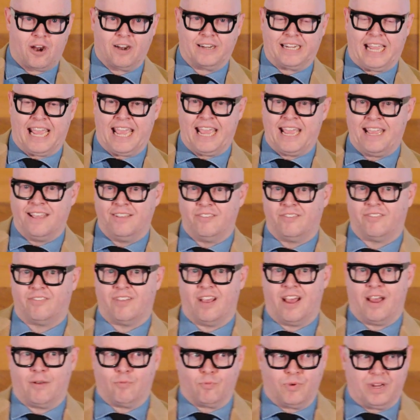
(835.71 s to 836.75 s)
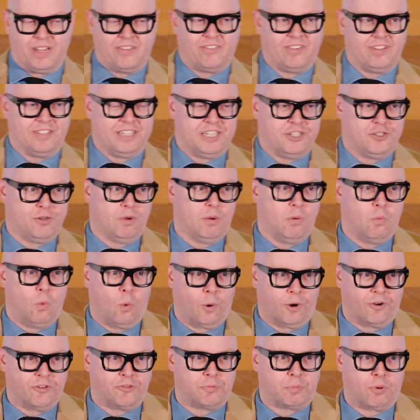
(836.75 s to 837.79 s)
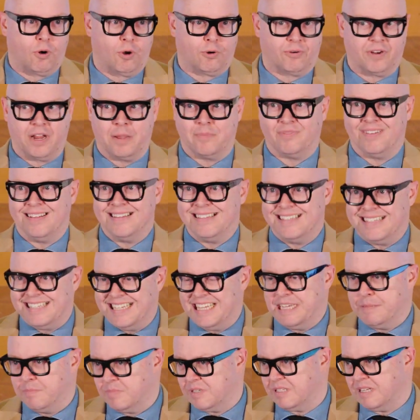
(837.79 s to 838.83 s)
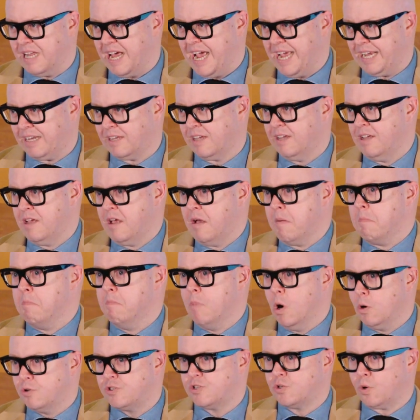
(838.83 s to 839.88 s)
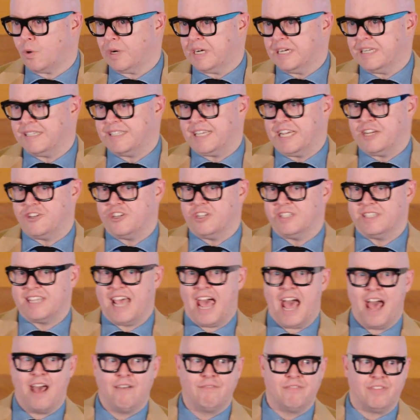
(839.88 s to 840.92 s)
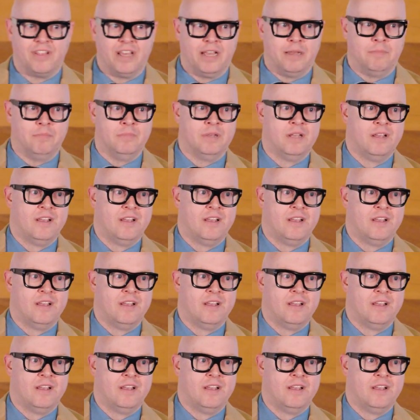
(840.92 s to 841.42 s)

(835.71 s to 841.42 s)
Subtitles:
our gaze recently to awards programs. It seems like most organizations have them,